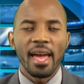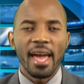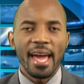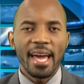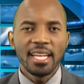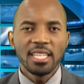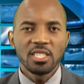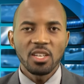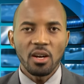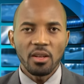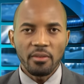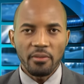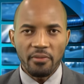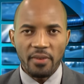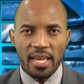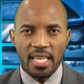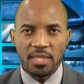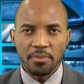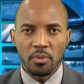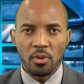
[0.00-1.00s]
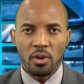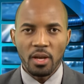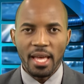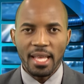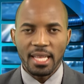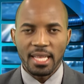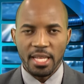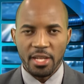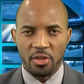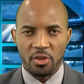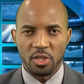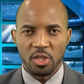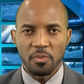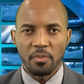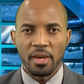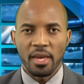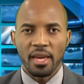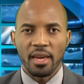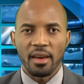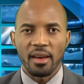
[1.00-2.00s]
and on Facebook at Gleaner
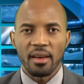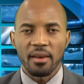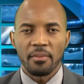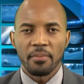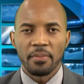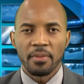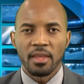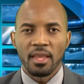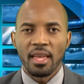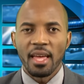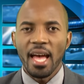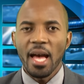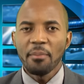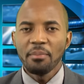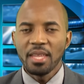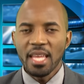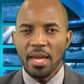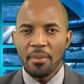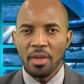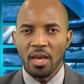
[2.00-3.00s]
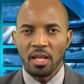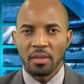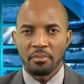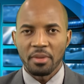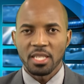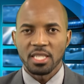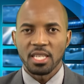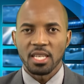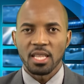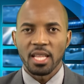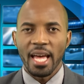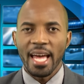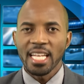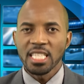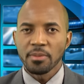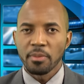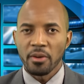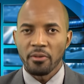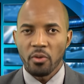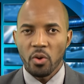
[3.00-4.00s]
Jamaica. I'm Damian Mitchell,
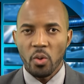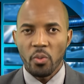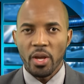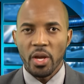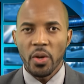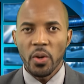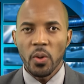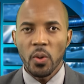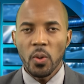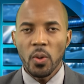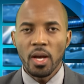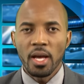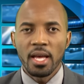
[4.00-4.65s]
and before we go,